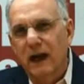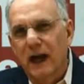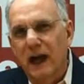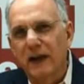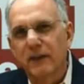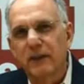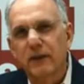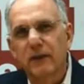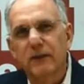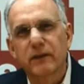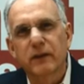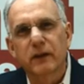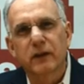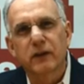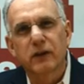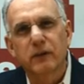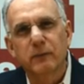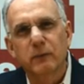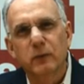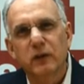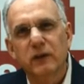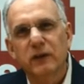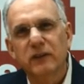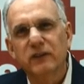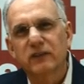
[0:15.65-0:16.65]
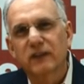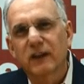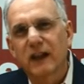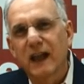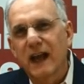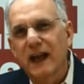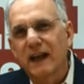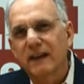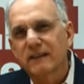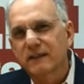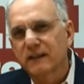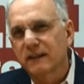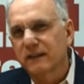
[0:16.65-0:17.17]
Either the community's
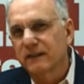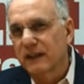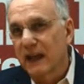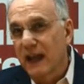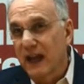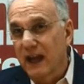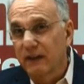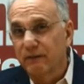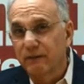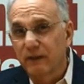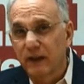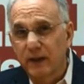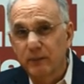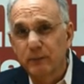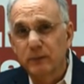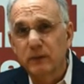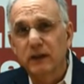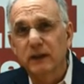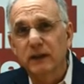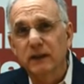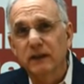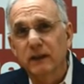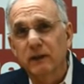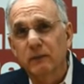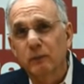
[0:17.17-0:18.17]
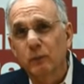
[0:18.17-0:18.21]
glass is half empty,